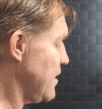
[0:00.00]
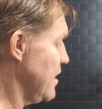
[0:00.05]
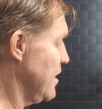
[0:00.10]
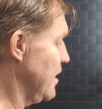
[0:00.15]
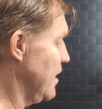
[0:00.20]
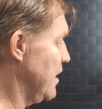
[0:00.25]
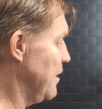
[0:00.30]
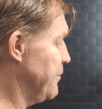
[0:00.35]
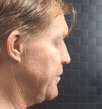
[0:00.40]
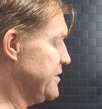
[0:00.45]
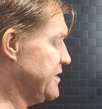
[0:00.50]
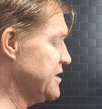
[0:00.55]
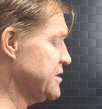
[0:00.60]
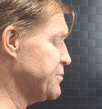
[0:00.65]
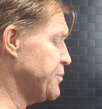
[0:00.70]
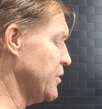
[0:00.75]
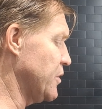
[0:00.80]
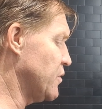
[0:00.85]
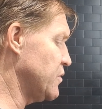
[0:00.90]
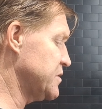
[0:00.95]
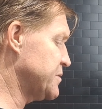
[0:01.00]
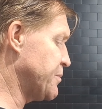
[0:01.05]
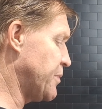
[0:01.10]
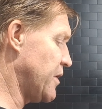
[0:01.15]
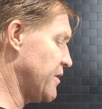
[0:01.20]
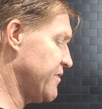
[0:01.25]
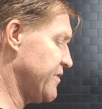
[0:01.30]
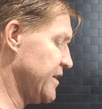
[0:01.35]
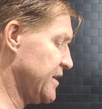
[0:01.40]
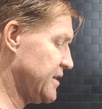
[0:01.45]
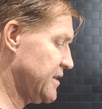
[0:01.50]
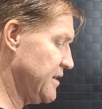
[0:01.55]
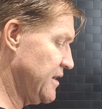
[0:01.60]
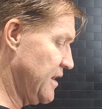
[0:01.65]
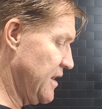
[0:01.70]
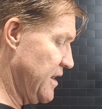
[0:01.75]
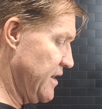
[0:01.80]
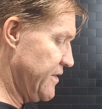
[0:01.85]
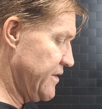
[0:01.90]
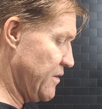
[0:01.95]
But this book was perfect.
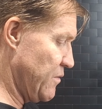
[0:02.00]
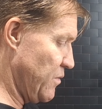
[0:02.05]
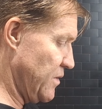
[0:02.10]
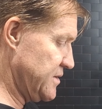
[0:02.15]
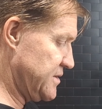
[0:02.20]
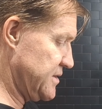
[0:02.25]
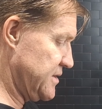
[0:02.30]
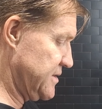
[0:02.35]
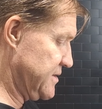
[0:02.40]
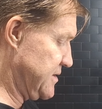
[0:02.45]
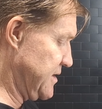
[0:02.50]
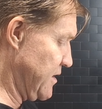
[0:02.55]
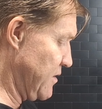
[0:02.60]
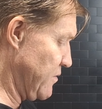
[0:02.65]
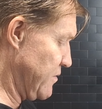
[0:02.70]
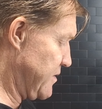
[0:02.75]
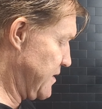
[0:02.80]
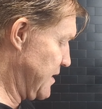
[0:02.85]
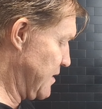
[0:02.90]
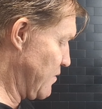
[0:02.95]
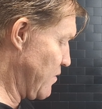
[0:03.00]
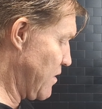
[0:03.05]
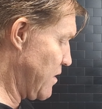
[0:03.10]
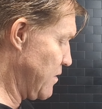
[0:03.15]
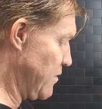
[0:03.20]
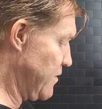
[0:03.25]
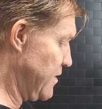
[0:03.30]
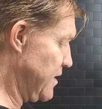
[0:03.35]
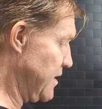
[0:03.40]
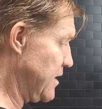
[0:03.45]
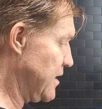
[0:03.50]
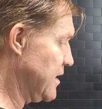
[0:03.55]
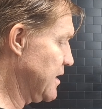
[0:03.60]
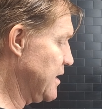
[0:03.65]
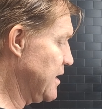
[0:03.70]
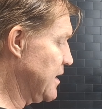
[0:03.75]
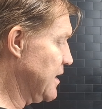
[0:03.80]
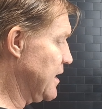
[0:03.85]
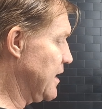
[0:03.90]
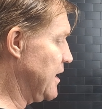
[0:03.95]
There wasn't a single thing wrong with it.
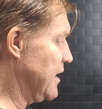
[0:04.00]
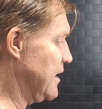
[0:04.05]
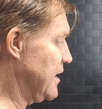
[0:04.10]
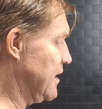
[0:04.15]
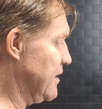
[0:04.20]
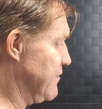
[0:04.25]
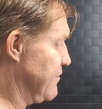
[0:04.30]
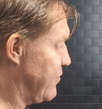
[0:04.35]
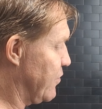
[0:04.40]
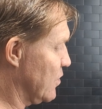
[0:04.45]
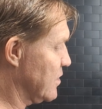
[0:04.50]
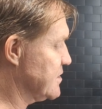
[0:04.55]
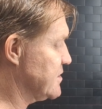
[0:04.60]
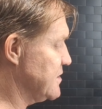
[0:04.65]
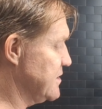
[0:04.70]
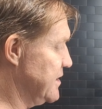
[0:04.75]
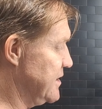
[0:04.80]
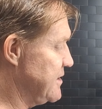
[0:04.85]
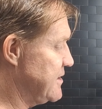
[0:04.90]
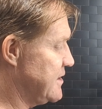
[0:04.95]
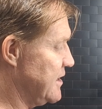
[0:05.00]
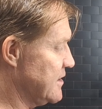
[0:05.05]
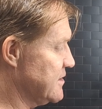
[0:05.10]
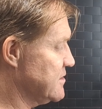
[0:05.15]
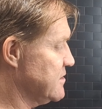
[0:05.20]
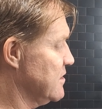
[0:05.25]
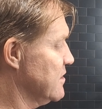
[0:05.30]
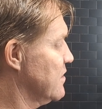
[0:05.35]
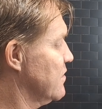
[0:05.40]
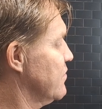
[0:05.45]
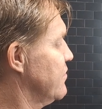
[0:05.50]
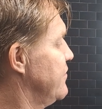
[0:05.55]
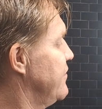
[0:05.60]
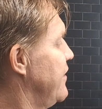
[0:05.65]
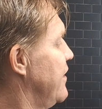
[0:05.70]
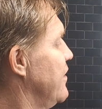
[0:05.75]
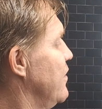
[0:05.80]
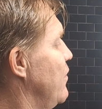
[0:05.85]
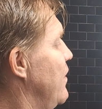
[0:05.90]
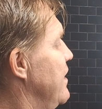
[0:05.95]
Unfortunately, it does look
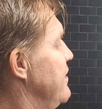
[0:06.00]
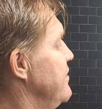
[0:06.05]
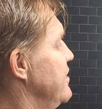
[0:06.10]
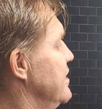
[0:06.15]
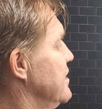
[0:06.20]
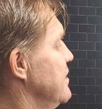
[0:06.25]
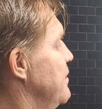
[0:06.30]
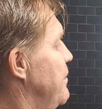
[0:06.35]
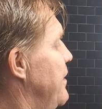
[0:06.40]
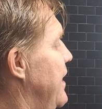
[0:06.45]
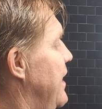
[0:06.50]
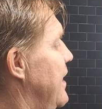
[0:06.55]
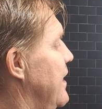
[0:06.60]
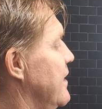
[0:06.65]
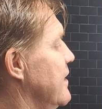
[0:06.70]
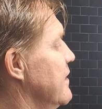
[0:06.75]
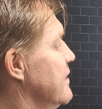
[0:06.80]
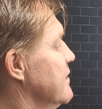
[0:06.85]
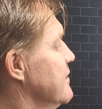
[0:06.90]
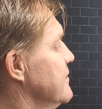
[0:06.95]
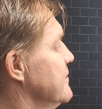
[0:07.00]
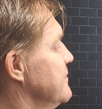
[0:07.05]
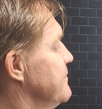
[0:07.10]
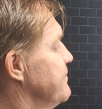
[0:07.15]
very wavy on the back.